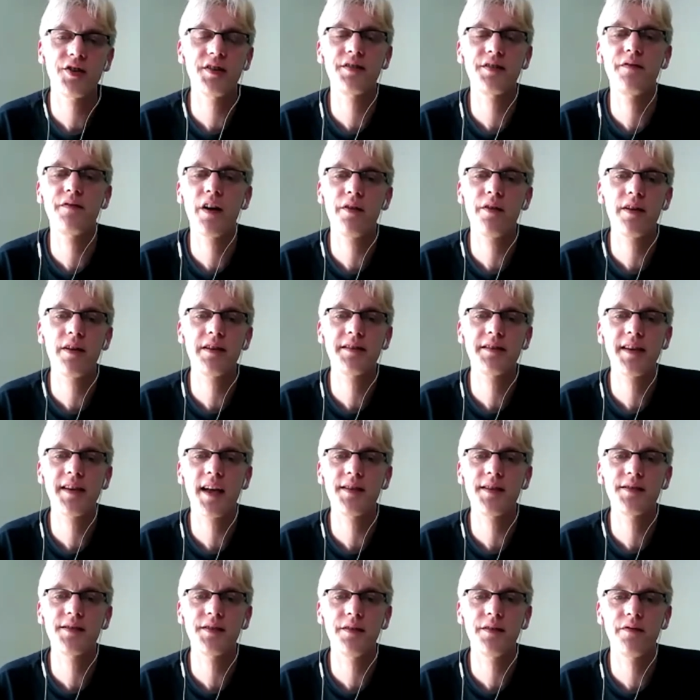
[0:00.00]
It's very
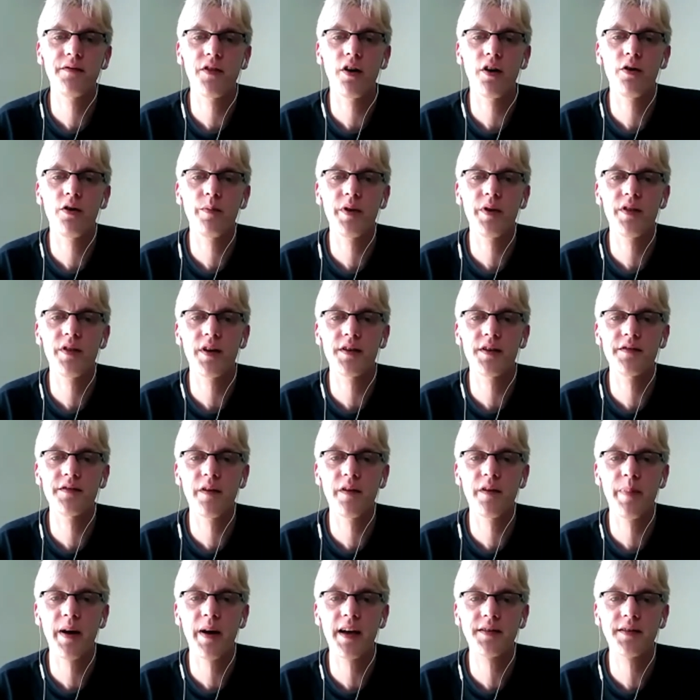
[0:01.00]
intensive, though, but there's
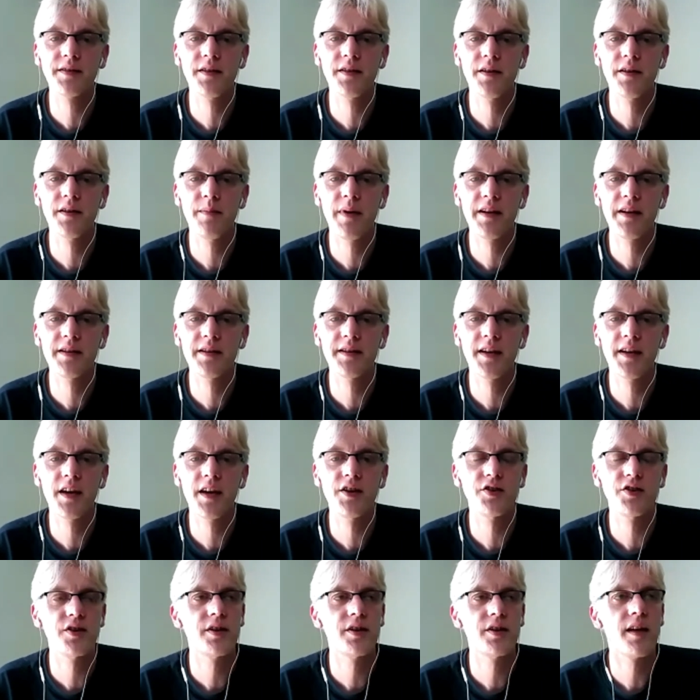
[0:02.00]
Vipassana
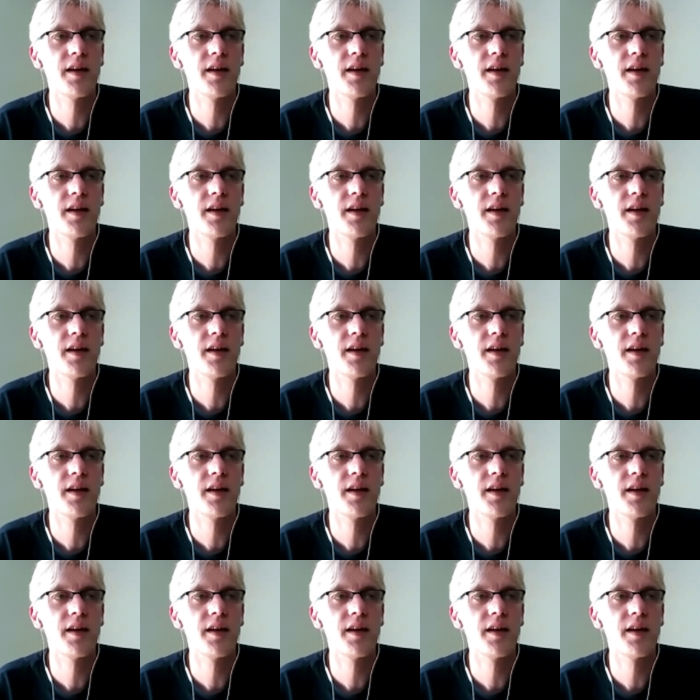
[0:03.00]
meditation.